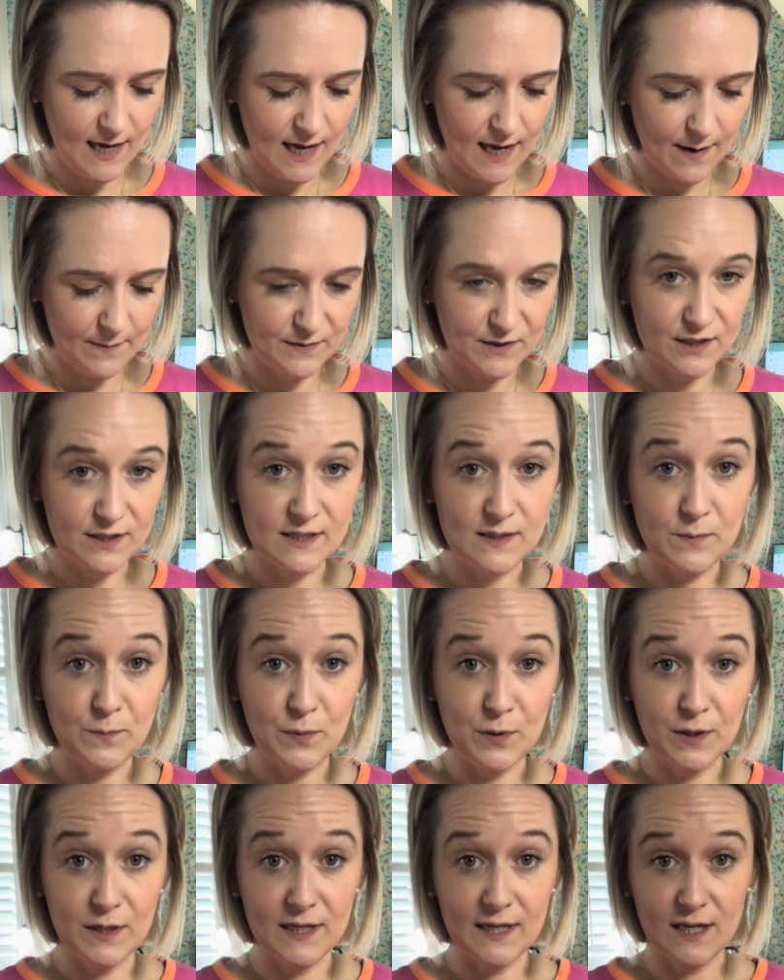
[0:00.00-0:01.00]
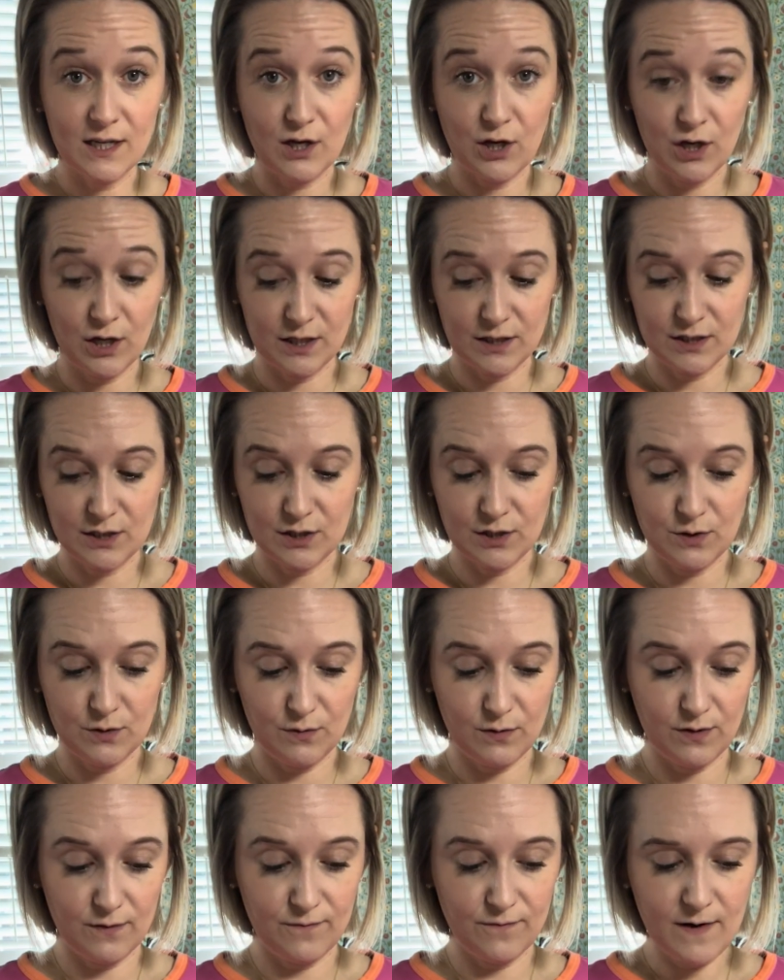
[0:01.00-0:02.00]
I'm just putting it
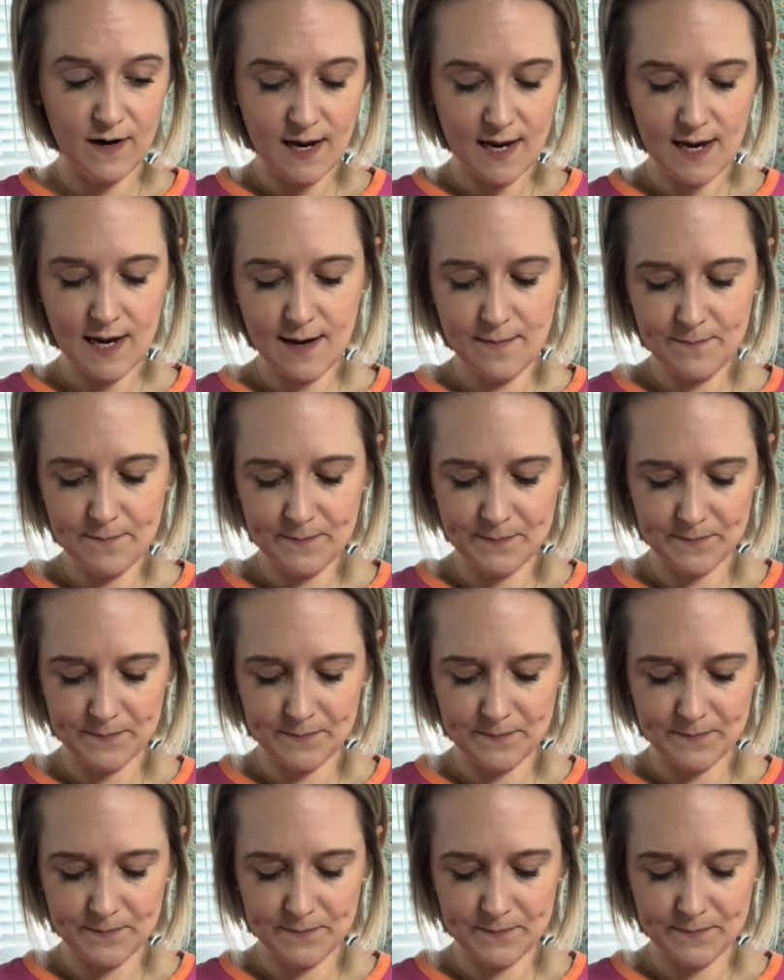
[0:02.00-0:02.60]
onto the frame,